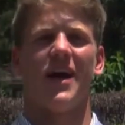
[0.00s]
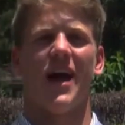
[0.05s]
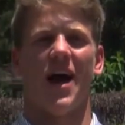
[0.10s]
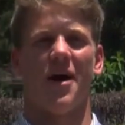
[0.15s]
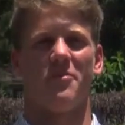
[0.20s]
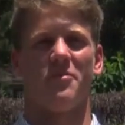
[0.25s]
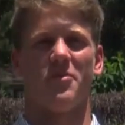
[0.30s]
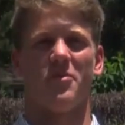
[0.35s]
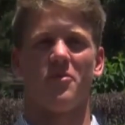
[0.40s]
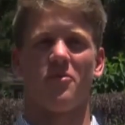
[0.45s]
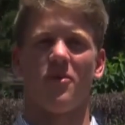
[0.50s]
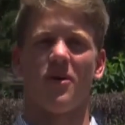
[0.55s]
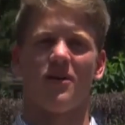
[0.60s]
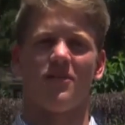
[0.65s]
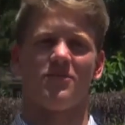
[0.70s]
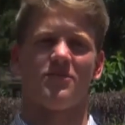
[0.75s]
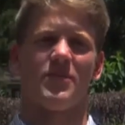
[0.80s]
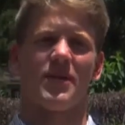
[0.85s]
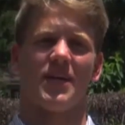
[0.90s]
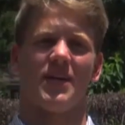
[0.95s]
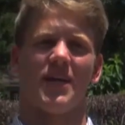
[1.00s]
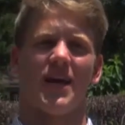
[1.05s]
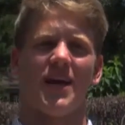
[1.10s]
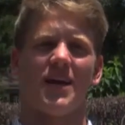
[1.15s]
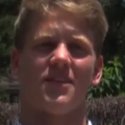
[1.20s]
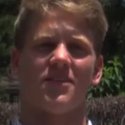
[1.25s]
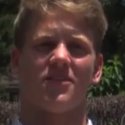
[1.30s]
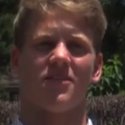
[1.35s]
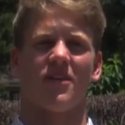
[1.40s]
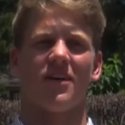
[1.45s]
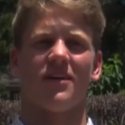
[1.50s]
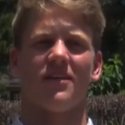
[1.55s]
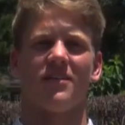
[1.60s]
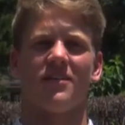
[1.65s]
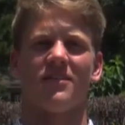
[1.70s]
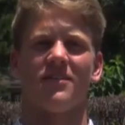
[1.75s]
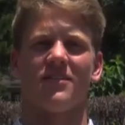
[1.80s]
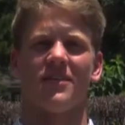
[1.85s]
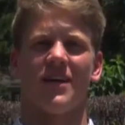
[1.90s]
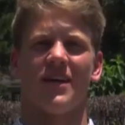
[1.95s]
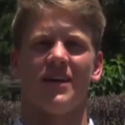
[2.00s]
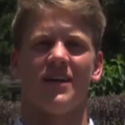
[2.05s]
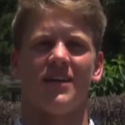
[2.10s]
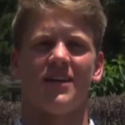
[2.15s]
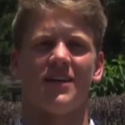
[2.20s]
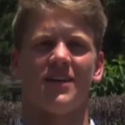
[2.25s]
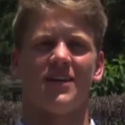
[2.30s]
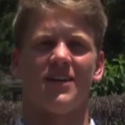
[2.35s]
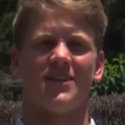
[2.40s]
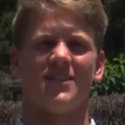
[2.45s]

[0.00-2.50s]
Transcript: remember being an 8th grader, and